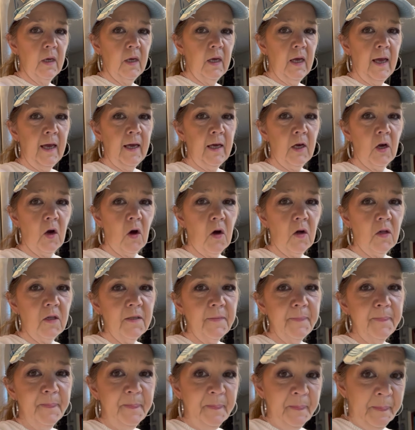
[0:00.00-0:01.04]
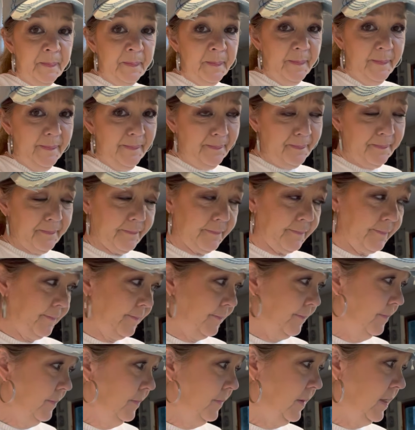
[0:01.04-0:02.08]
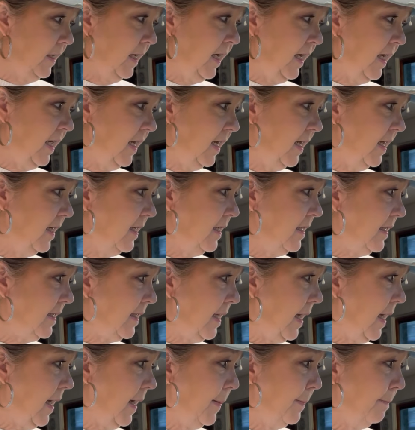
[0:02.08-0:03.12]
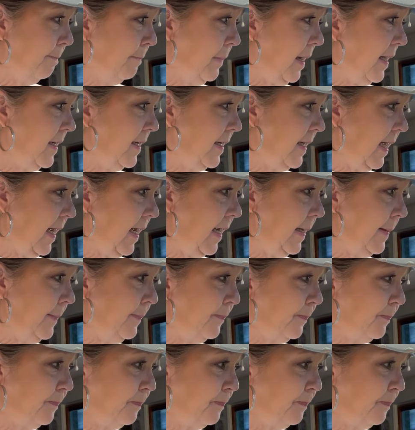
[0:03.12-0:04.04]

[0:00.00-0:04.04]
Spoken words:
Hey y'all, it is Monday